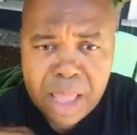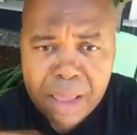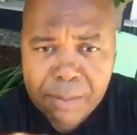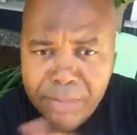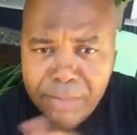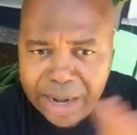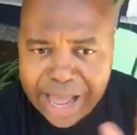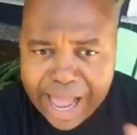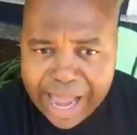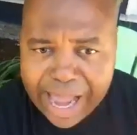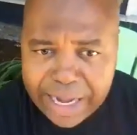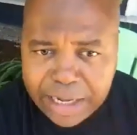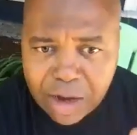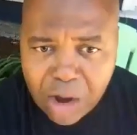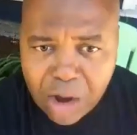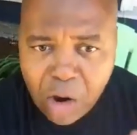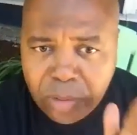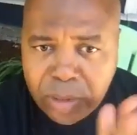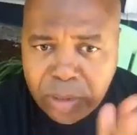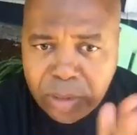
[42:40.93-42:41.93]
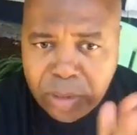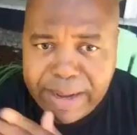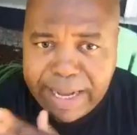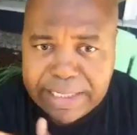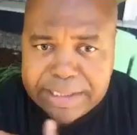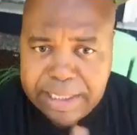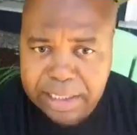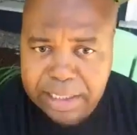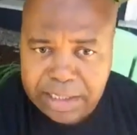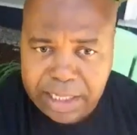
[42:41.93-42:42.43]
but I know the
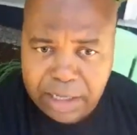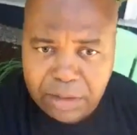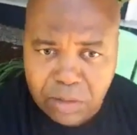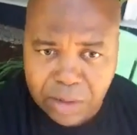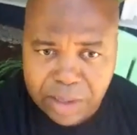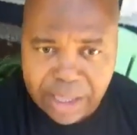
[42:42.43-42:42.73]
basic legal